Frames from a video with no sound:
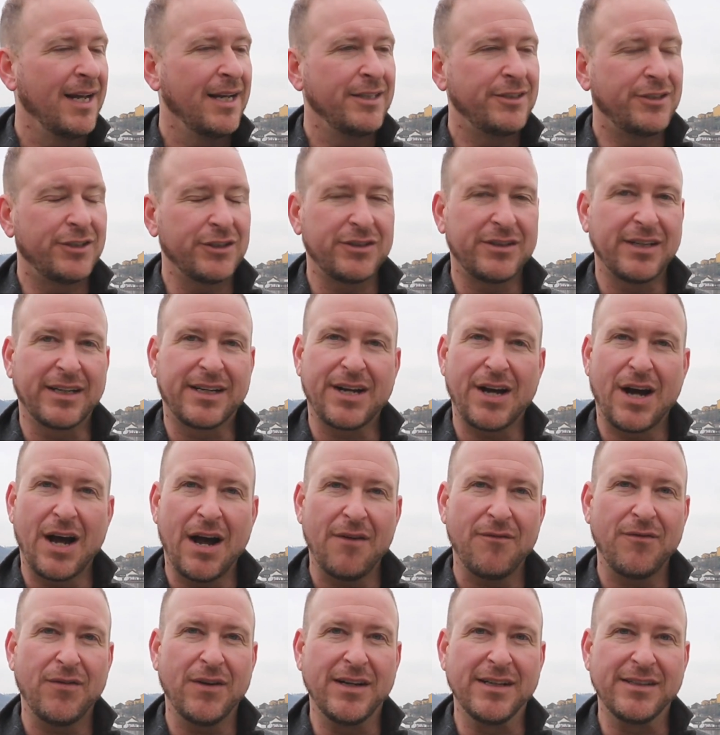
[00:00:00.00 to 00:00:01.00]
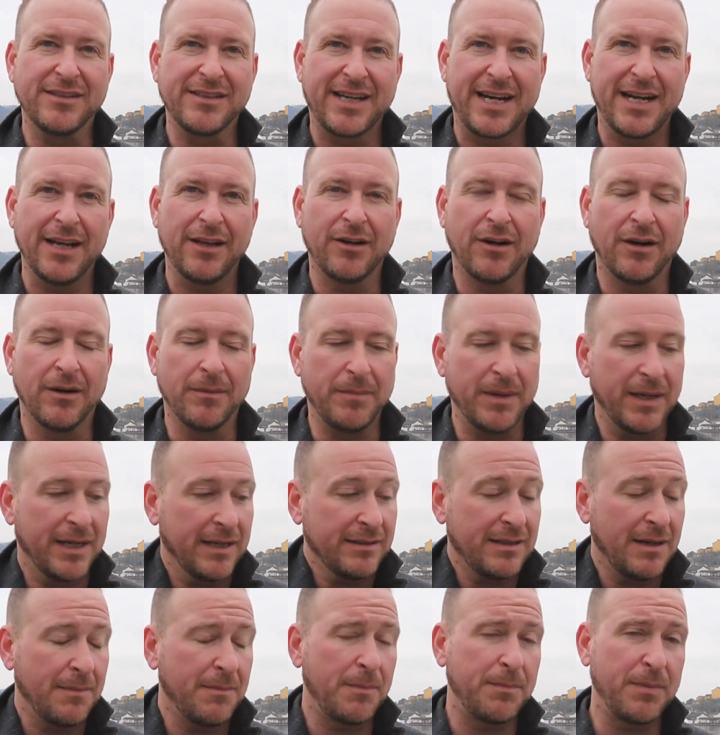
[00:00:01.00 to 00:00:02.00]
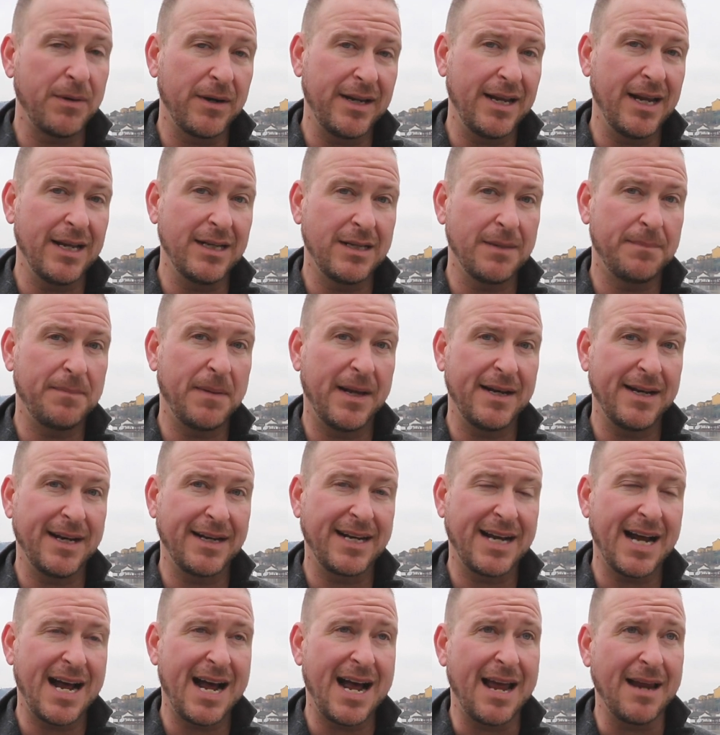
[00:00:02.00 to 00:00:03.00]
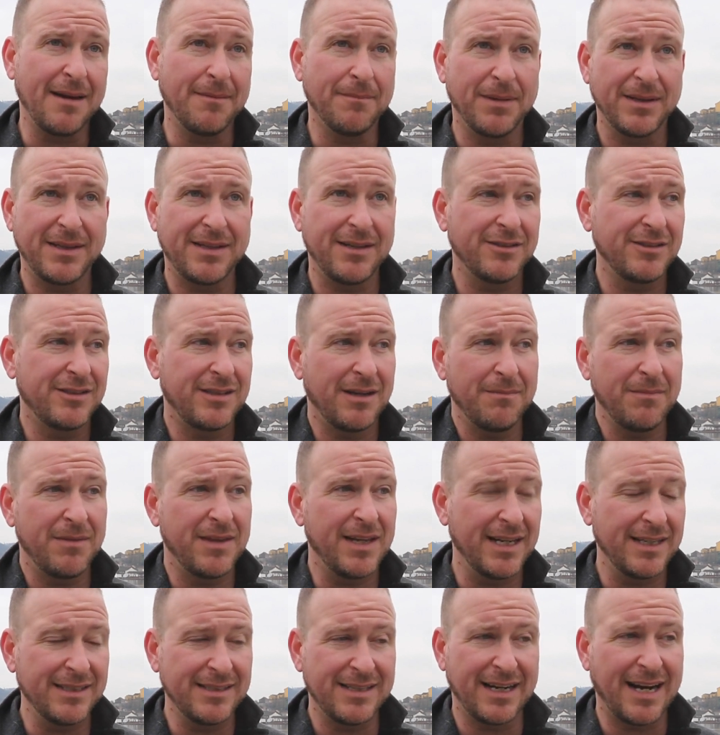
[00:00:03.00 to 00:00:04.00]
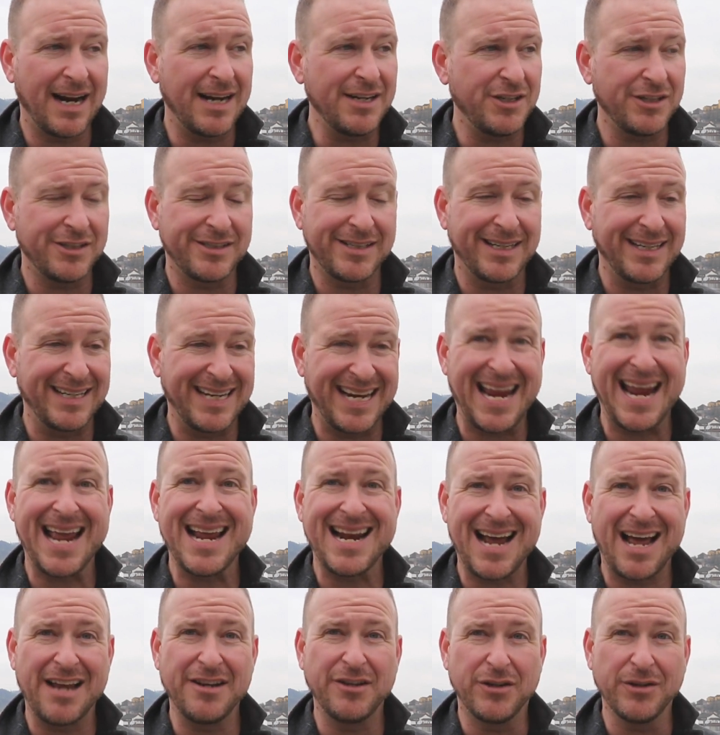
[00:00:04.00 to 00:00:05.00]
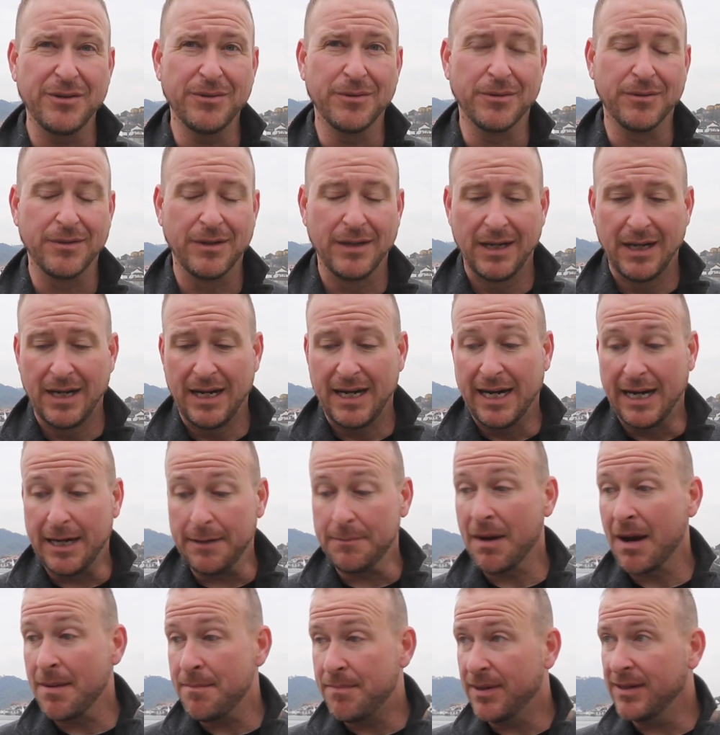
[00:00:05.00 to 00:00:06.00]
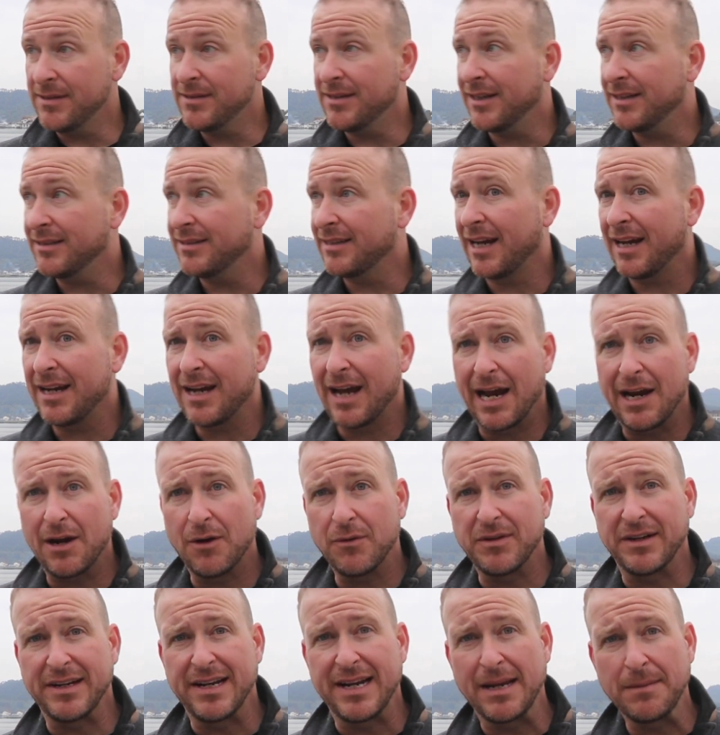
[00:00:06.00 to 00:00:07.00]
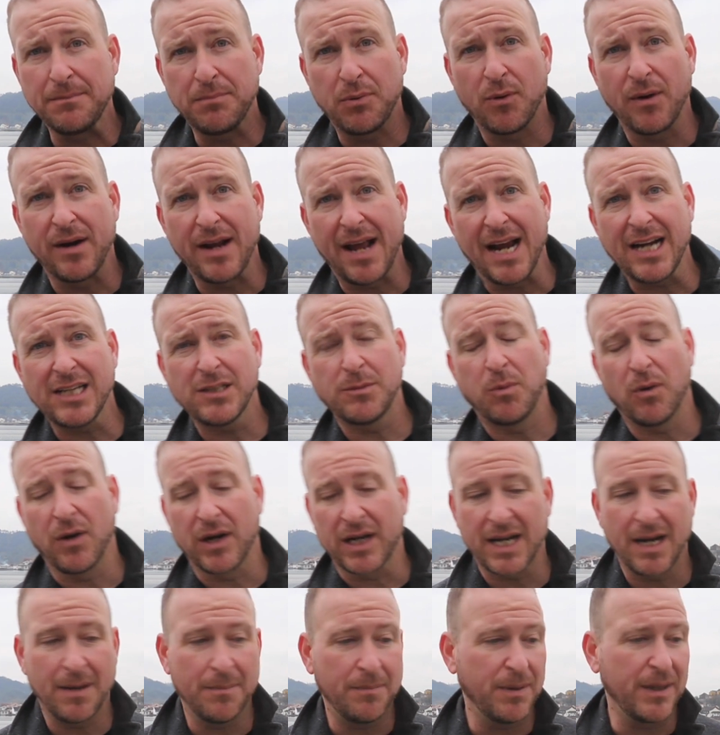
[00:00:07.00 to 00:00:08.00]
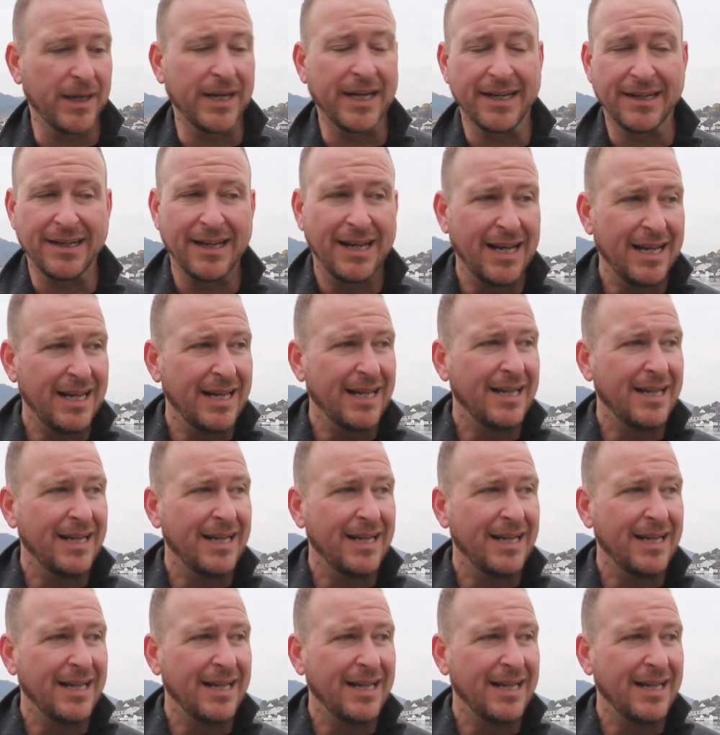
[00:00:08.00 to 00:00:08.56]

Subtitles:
just a confidence killer, because I'm a pretty independent guy, but there's some things that I just cannot do. In my business, I own an import-export company, and